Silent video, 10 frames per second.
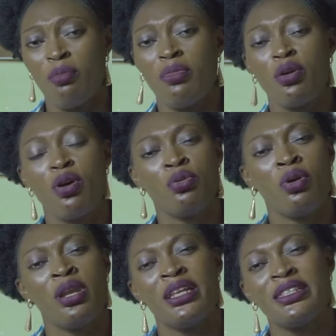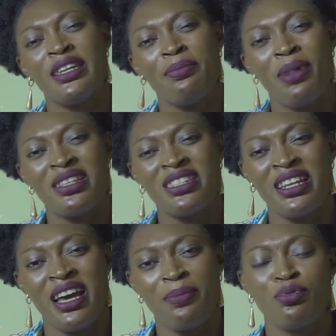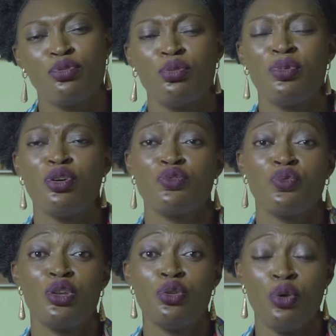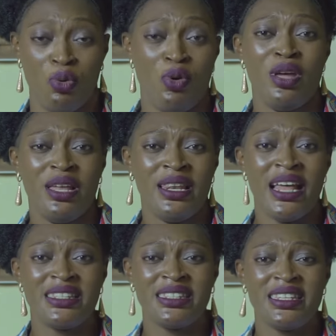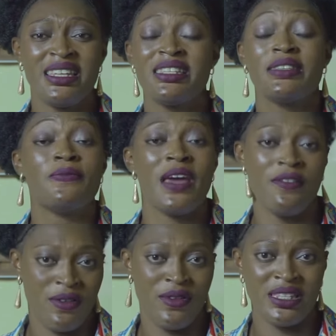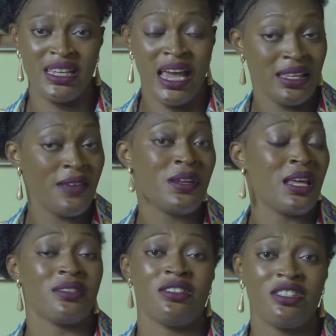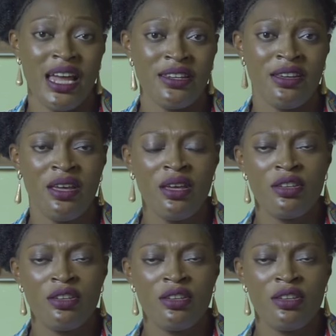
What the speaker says: May God not let any bad thing happen to you, because we know that it is very risky, even as a child.